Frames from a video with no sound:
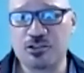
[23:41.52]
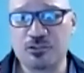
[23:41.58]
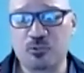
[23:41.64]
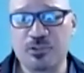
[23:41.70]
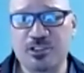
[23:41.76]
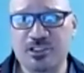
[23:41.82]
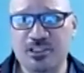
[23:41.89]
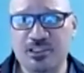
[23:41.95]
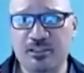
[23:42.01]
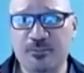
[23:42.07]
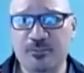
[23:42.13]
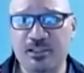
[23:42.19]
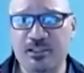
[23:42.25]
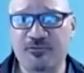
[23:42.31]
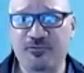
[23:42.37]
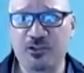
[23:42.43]
which in
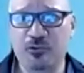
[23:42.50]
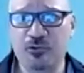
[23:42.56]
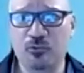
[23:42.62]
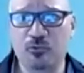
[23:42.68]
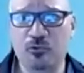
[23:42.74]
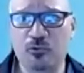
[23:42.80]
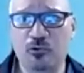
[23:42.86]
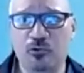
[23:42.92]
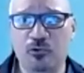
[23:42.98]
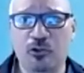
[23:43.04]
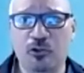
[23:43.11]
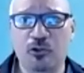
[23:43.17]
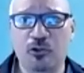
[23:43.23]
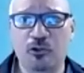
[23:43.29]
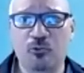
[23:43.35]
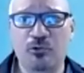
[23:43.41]
my view
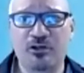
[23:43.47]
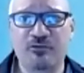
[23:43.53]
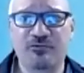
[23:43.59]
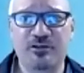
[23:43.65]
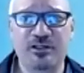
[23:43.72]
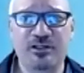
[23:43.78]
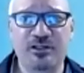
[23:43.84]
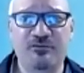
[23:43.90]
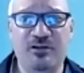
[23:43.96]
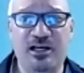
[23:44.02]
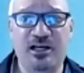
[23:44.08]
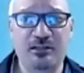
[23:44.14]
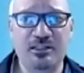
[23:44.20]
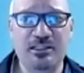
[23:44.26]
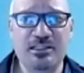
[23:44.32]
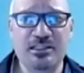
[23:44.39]
were very
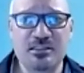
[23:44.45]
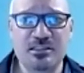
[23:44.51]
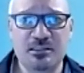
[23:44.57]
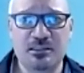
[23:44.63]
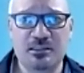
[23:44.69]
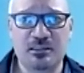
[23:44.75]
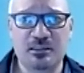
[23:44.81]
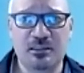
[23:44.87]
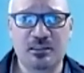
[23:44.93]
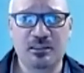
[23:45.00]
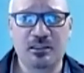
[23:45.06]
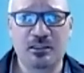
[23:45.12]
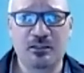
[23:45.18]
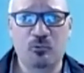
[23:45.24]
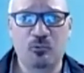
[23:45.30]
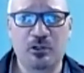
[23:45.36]
violent,
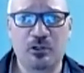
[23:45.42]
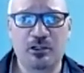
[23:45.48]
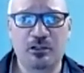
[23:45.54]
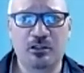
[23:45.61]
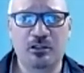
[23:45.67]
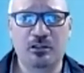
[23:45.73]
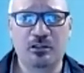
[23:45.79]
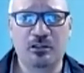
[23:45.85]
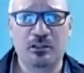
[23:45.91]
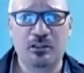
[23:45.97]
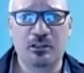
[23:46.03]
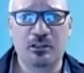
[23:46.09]
were